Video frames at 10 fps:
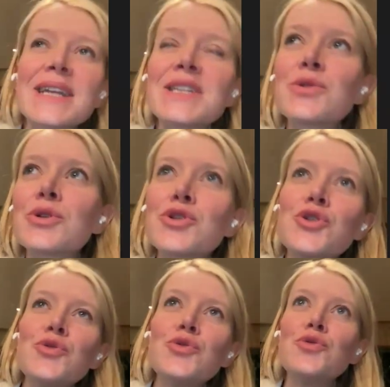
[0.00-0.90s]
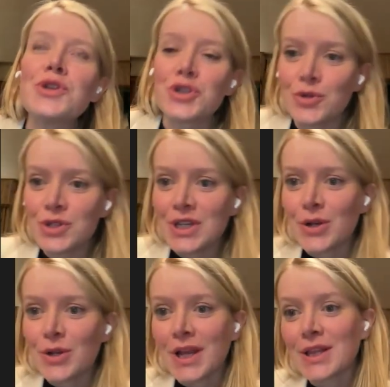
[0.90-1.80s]
Like it's sort of two issues
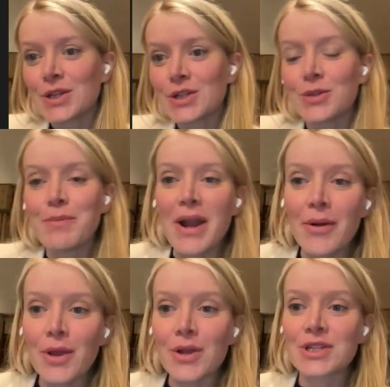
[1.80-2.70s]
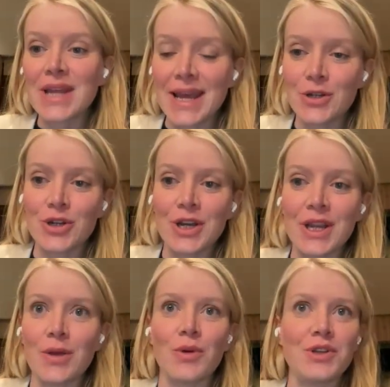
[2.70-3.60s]
here. Like there's the barriers to
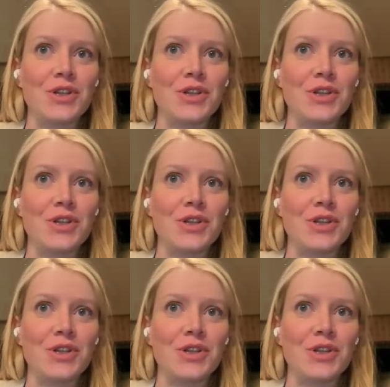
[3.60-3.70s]
entry,